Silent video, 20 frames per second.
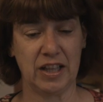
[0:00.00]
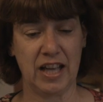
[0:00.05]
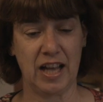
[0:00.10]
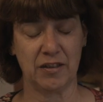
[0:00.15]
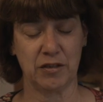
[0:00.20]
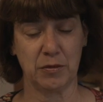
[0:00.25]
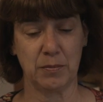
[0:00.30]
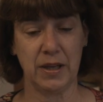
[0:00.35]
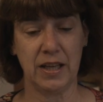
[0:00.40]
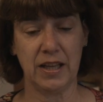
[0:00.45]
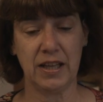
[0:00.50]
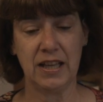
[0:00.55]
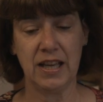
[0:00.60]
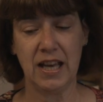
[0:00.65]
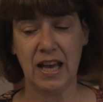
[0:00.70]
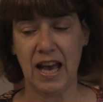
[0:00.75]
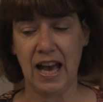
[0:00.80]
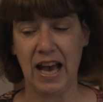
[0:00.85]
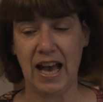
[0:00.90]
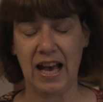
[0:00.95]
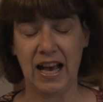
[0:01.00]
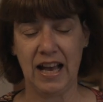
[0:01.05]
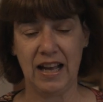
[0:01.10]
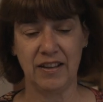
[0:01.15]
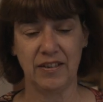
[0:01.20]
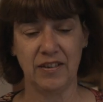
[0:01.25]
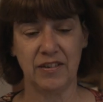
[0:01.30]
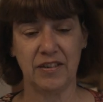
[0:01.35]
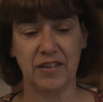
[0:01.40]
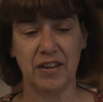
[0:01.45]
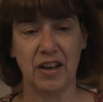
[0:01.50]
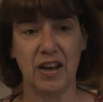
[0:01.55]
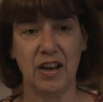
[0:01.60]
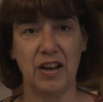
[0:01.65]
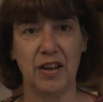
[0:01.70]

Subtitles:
Academy, and